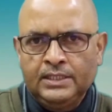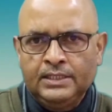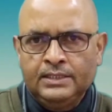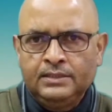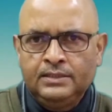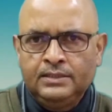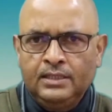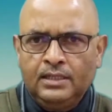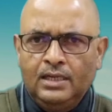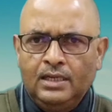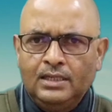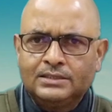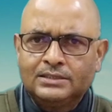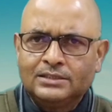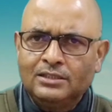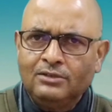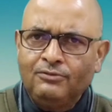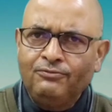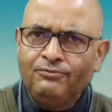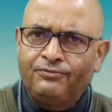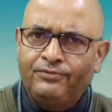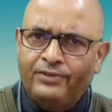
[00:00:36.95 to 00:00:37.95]
There are
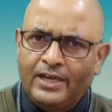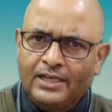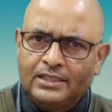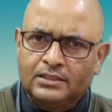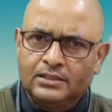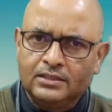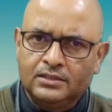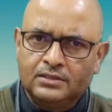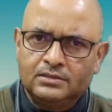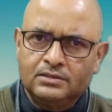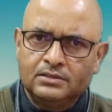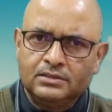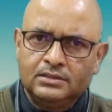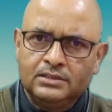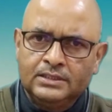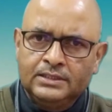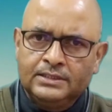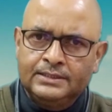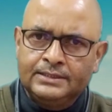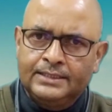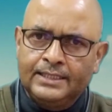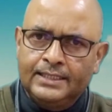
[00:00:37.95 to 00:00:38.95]
some factors
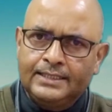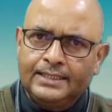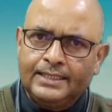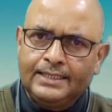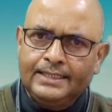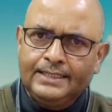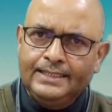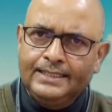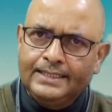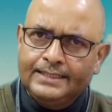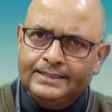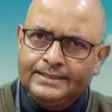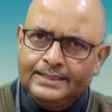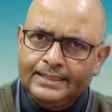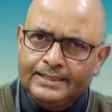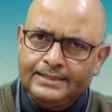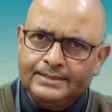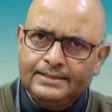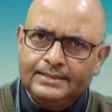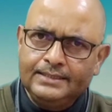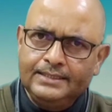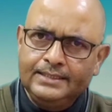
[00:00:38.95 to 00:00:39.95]
that are
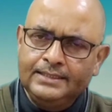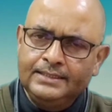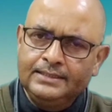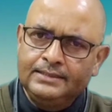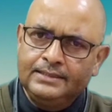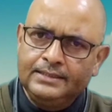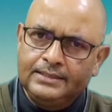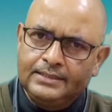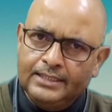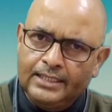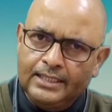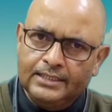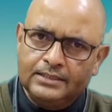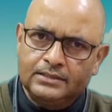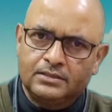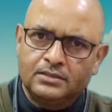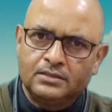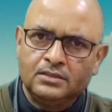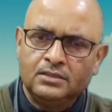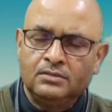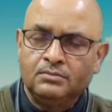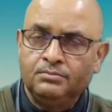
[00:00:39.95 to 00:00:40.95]
assessed in
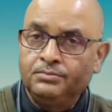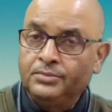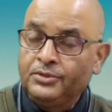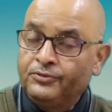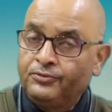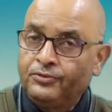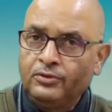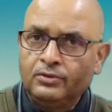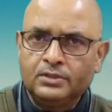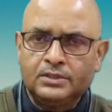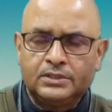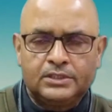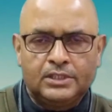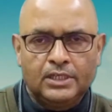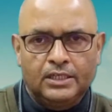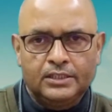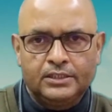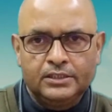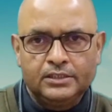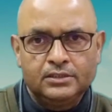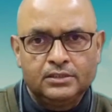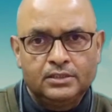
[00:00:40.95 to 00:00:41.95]
details before
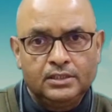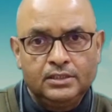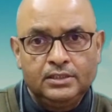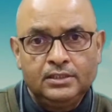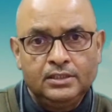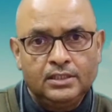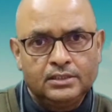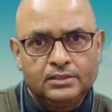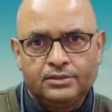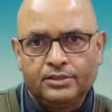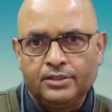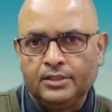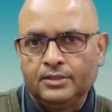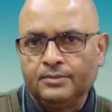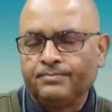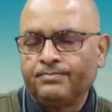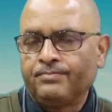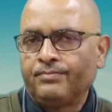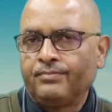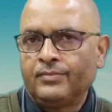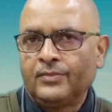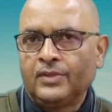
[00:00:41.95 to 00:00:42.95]
starting the industry.
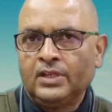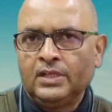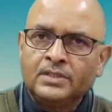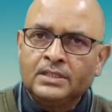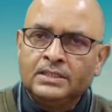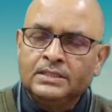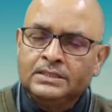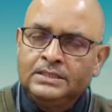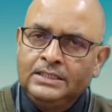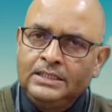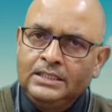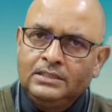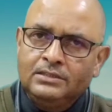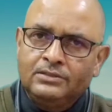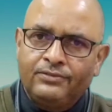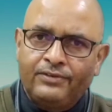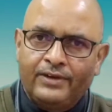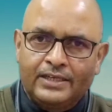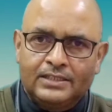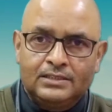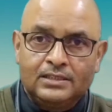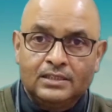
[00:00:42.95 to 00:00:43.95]
These
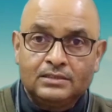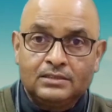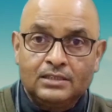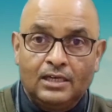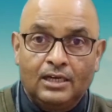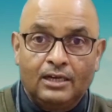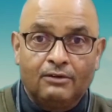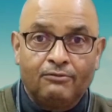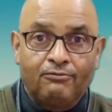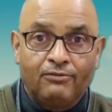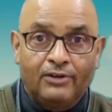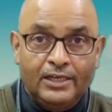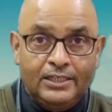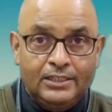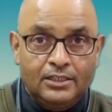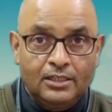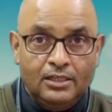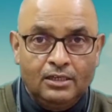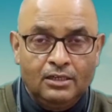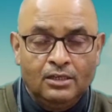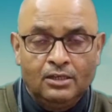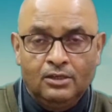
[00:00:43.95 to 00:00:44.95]
factors are
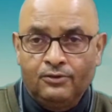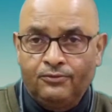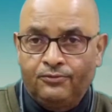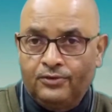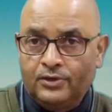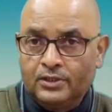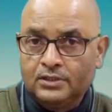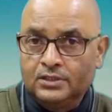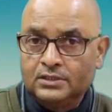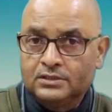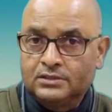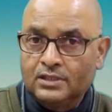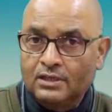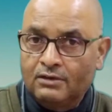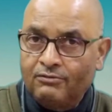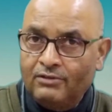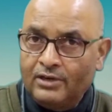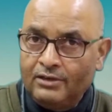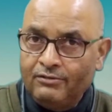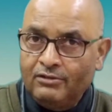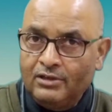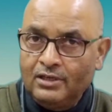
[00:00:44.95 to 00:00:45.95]
vital for the
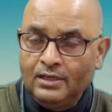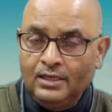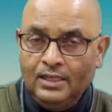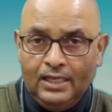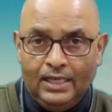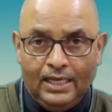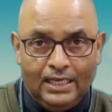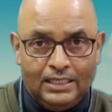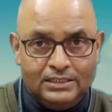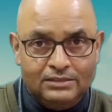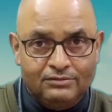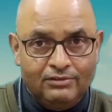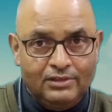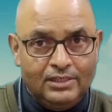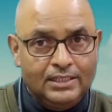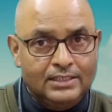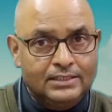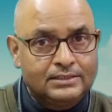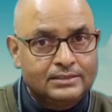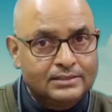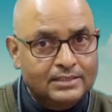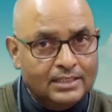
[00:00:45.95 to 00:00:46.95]
survival as well
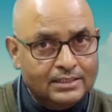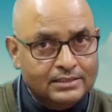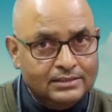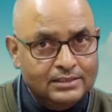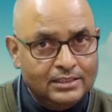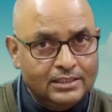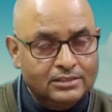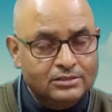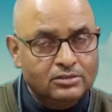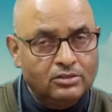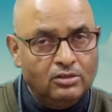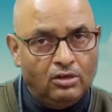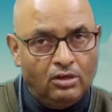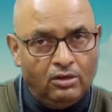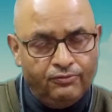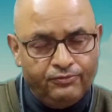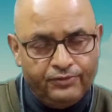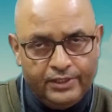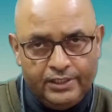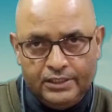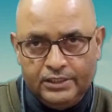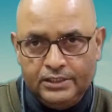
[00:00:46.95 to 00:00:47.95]
as success
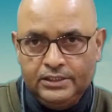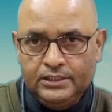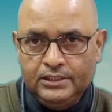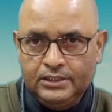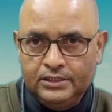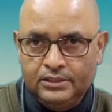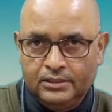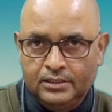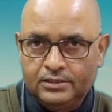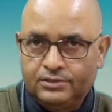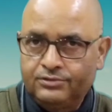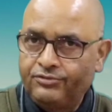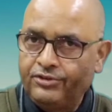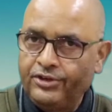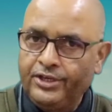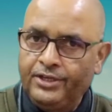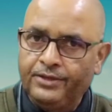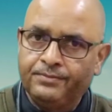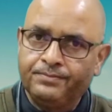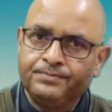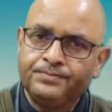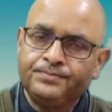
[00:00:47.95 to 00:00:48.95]
of any
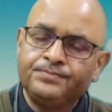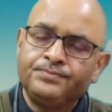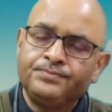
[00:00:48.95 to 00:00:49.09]
industry.